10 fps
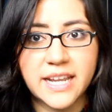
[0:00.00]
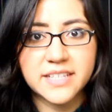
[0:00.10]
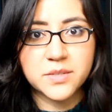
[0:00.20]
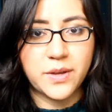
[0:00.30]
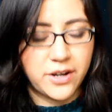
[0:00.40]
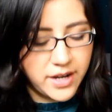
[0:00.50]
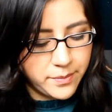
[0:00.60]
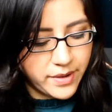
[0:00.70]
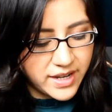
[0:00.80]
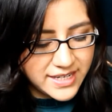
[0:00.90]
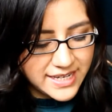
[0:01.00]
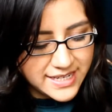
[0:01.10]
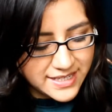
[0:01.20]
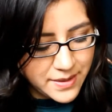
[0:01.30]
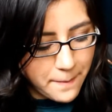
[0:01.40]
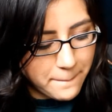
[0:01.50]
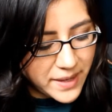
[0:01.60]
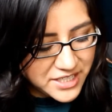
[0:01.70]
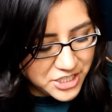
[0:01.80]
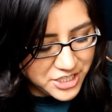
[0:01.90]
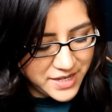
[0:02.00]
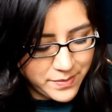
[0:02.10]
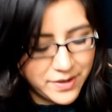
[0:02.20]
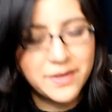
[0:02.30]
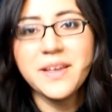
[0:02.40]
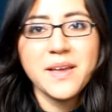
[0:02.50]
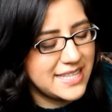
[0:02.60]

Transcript: next sweater I bought is much cheaper.